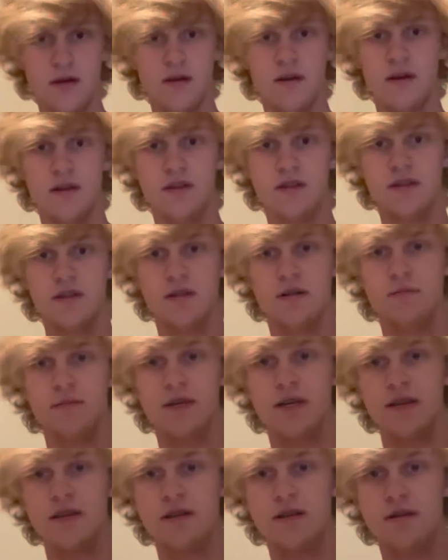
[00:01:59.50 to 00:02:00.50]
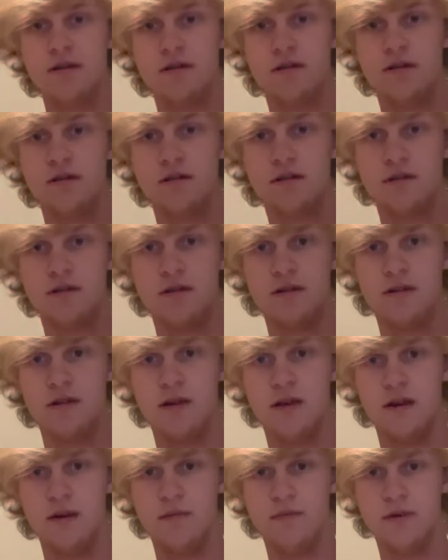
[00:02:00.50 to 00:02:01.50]
each of them like this
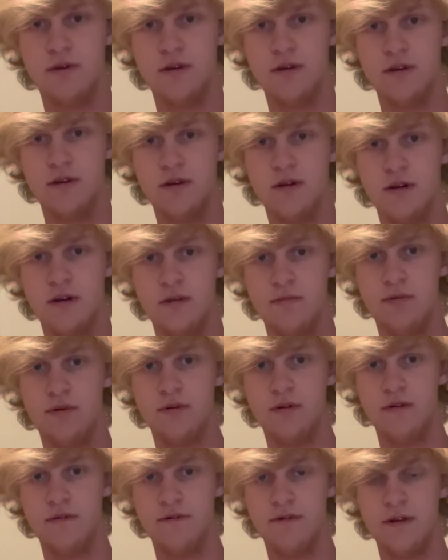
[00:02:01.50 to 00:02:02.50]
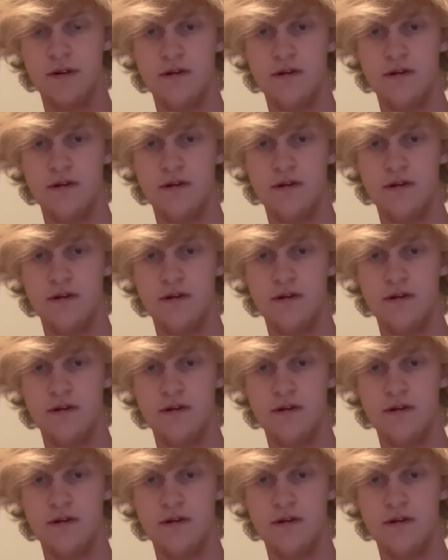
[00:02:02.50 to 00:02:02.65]
and put your pointer finger